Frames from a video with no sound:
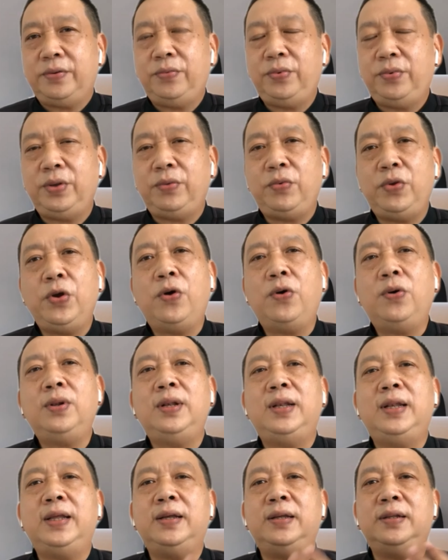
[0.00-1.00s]
We, we all
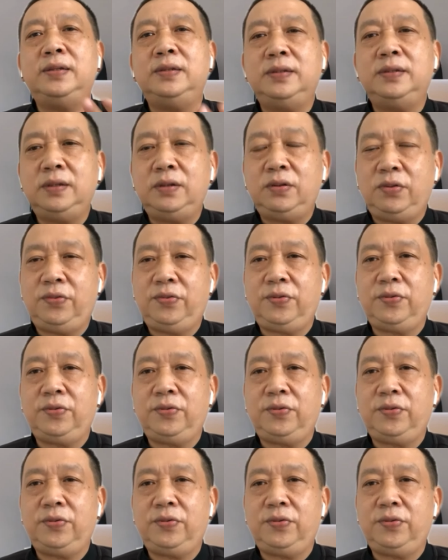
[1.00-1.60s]
learn